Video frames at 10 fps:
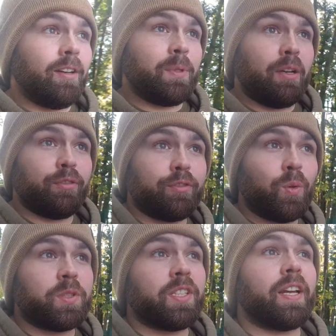I'm down for
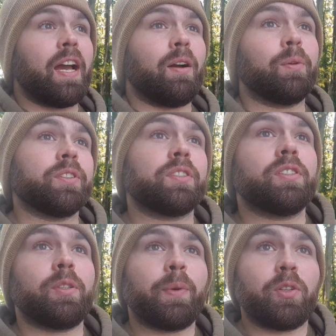48 hours,
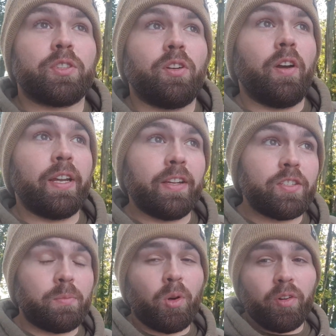so we've got tonight, and
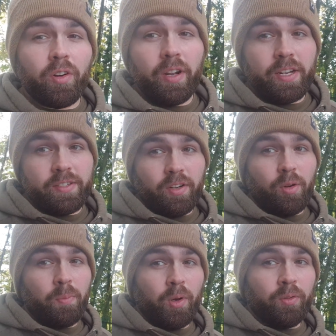then tomorrow night is
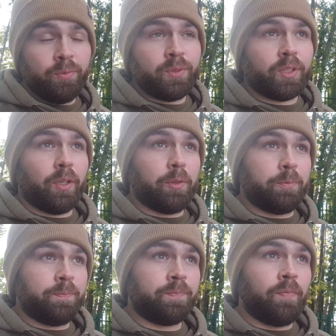new moon, so
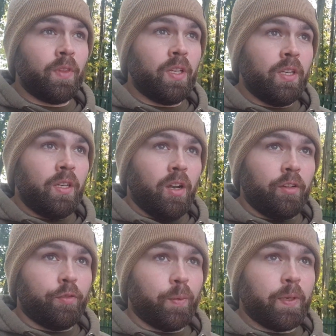
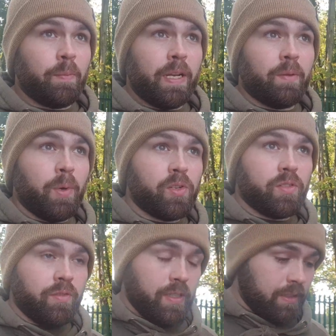hopefully we can make the
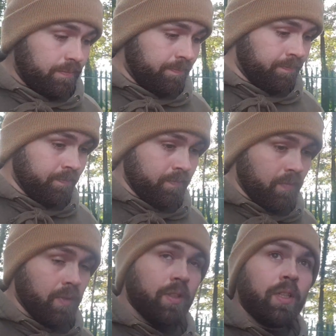most of that.
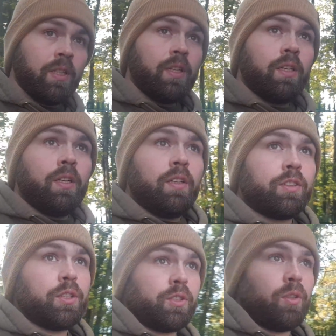
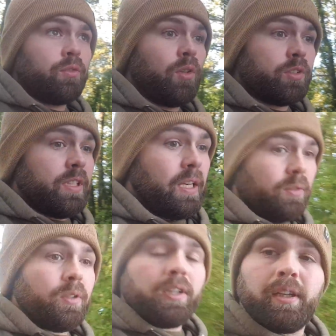Just got the rods out.